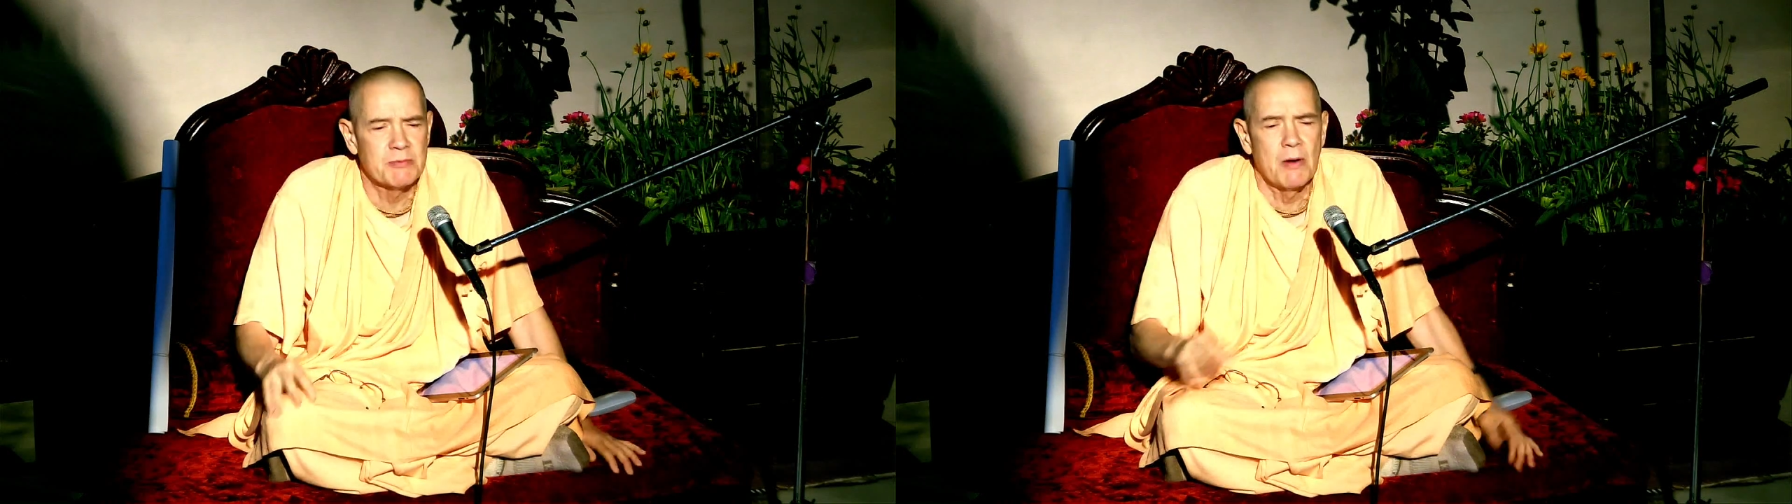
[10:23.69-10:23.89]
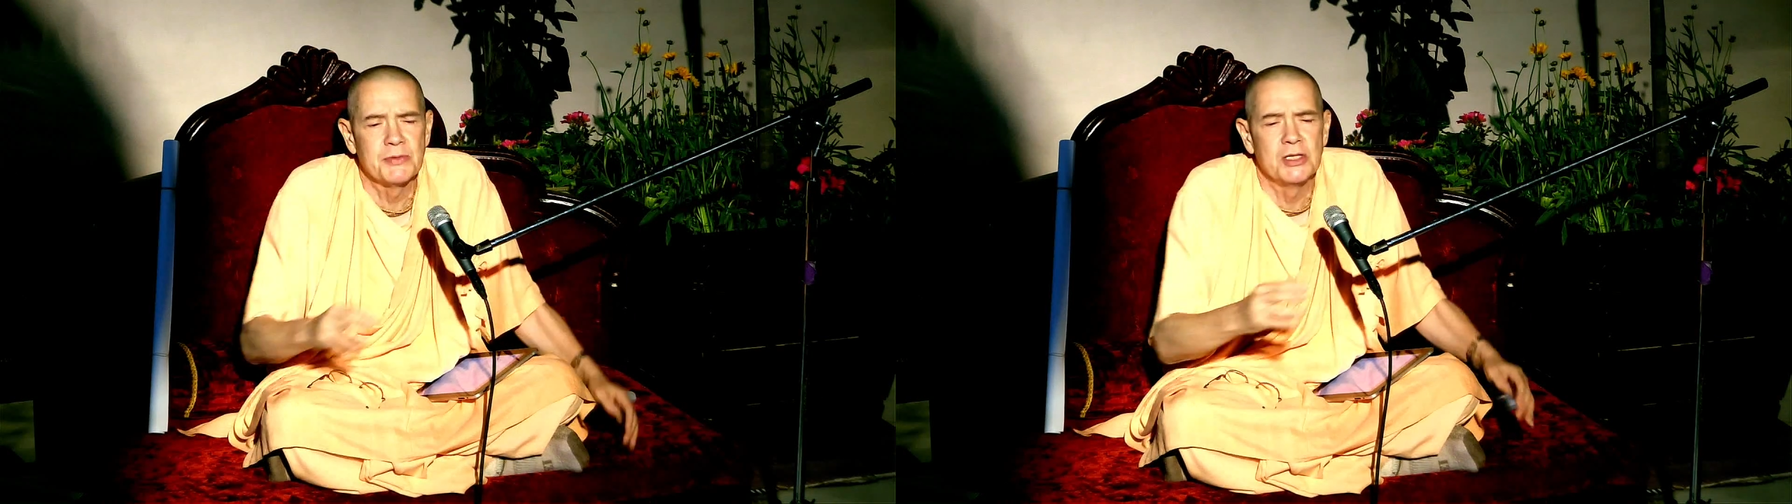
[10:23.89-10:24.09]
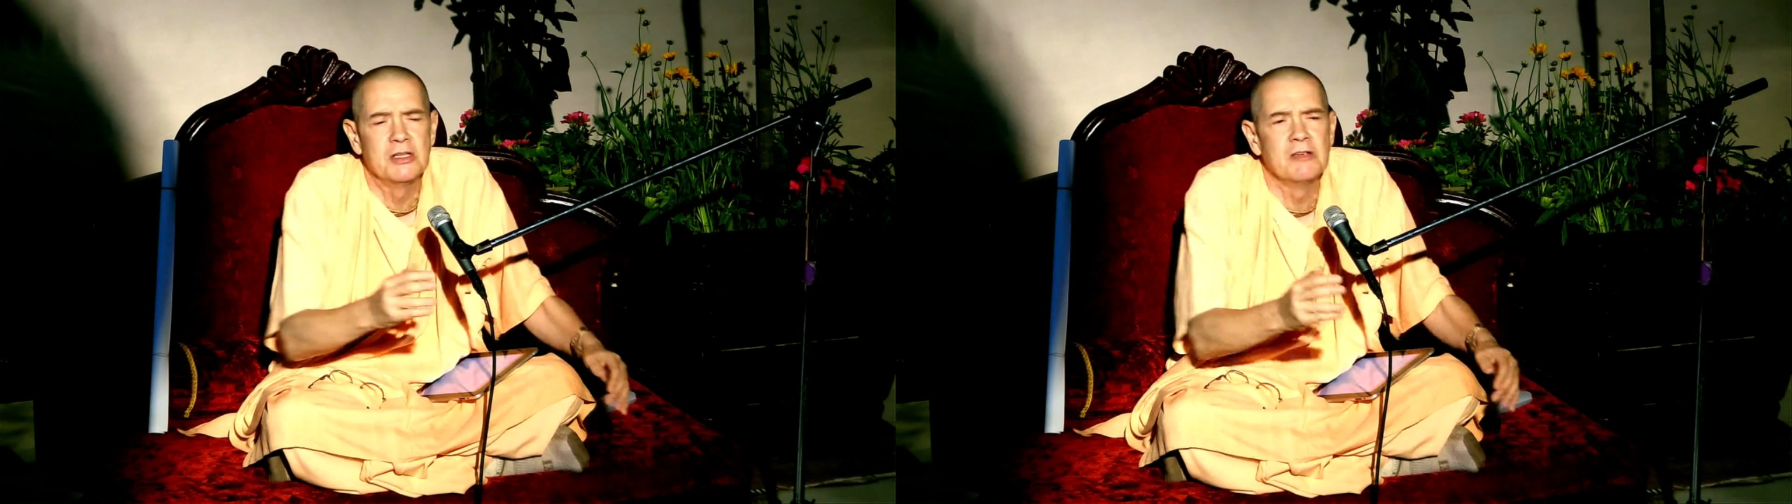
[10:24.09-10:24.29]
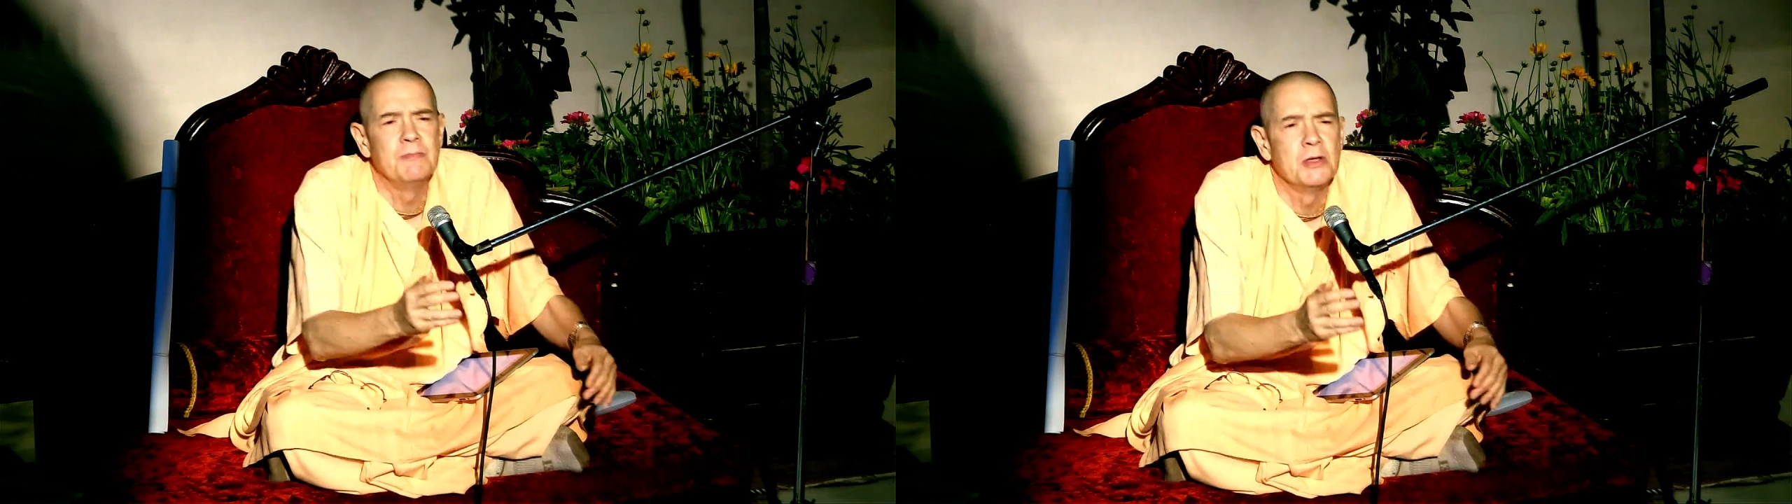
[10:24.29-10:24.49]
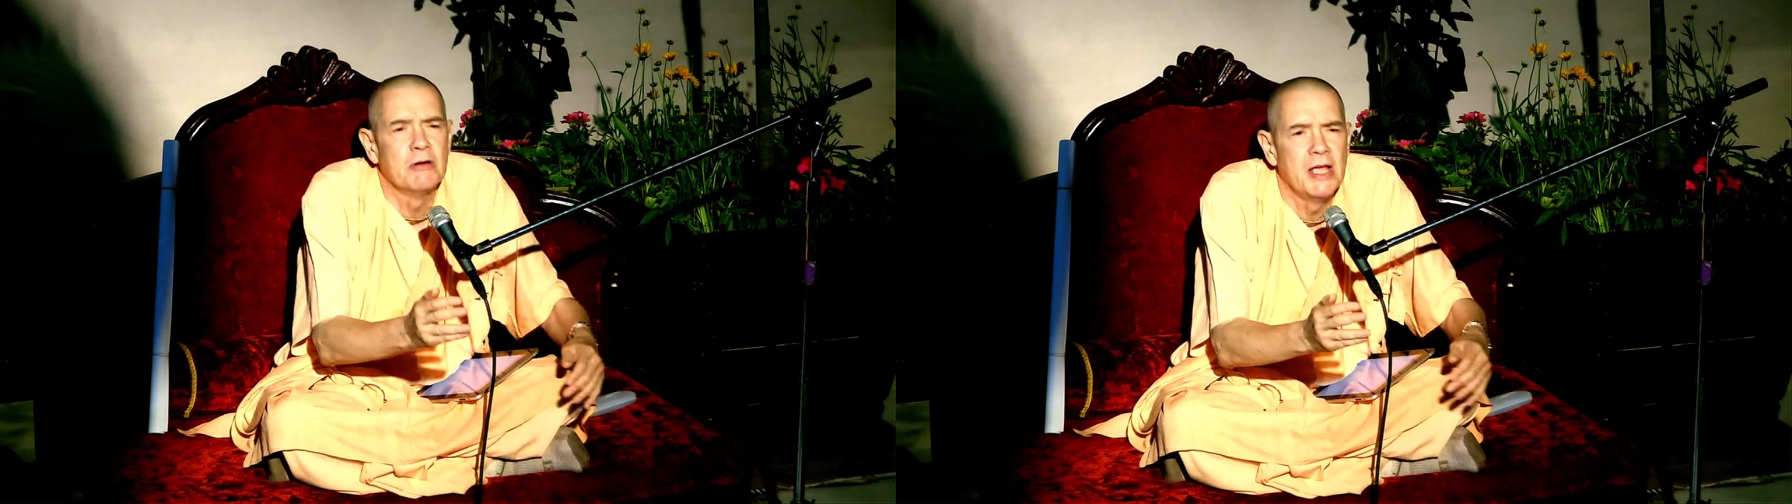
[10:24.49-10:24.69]
Prabhupada said, Give me
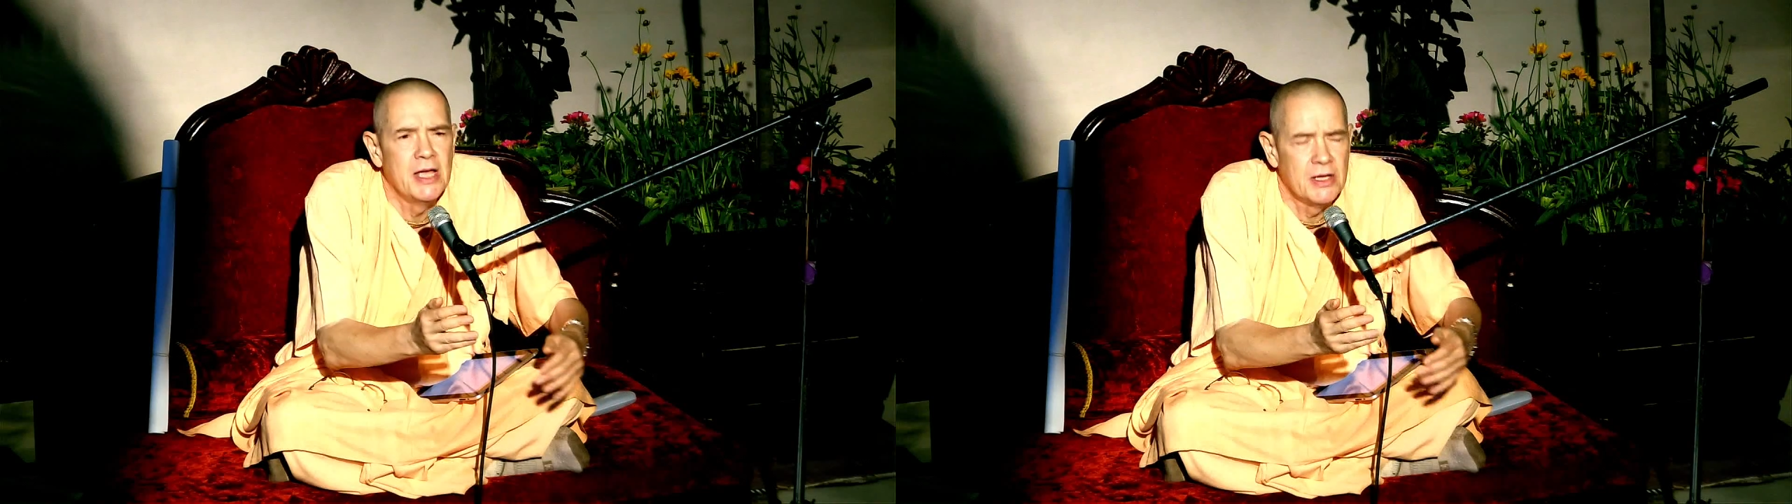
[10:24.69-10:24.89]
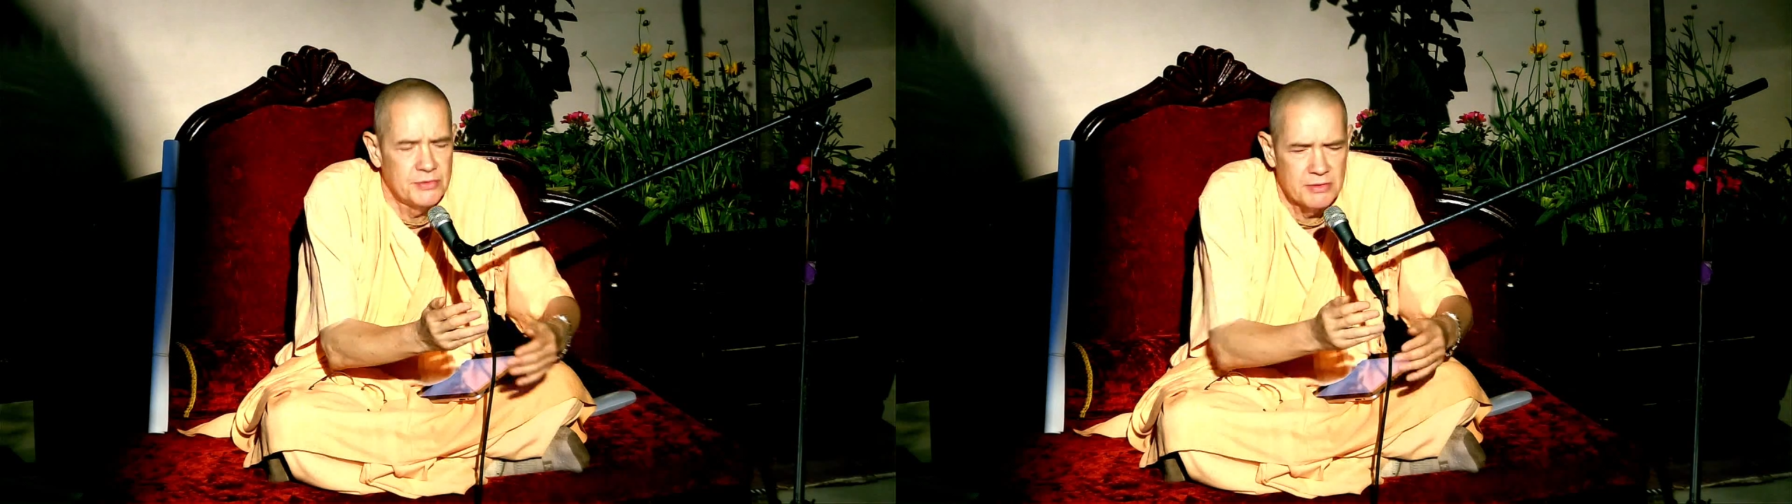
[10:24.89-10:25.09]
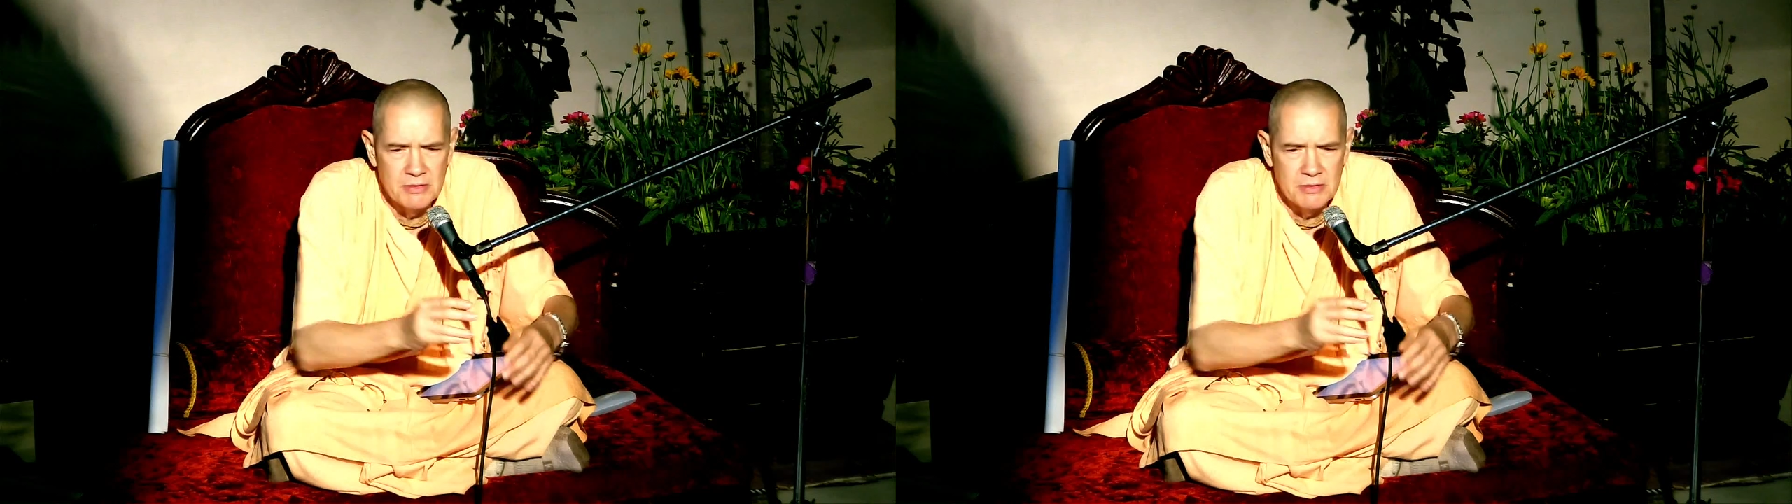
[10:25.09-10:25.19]
your hand.